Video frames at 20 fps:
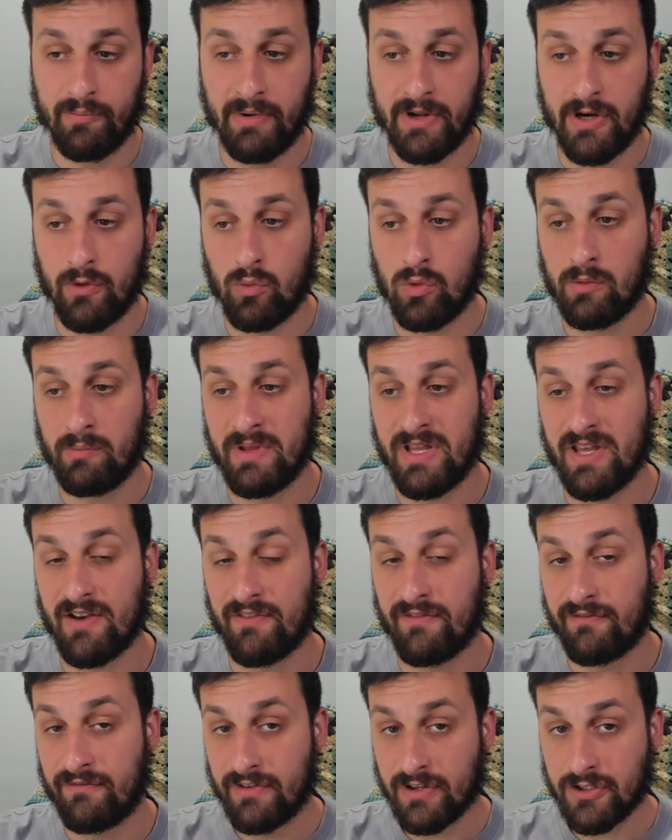but it will be
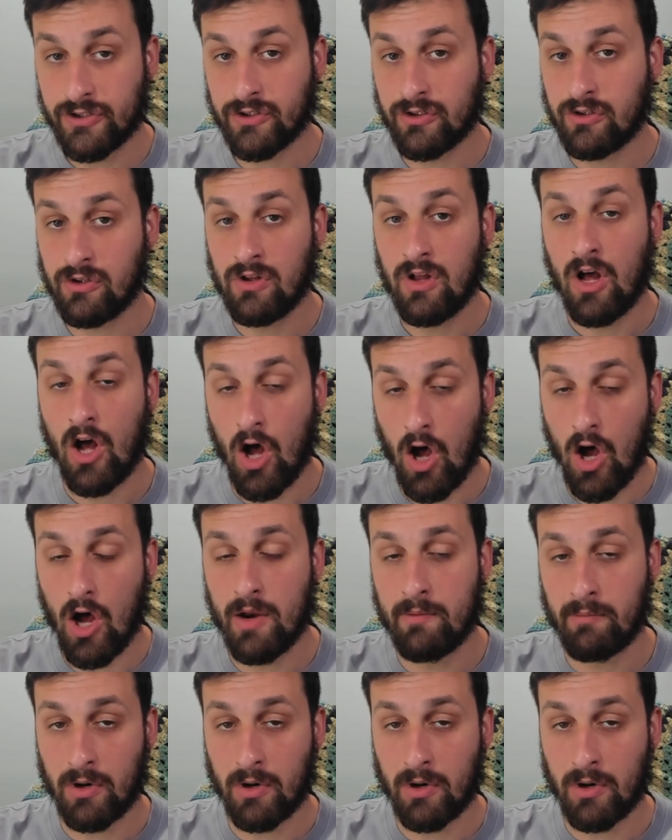official on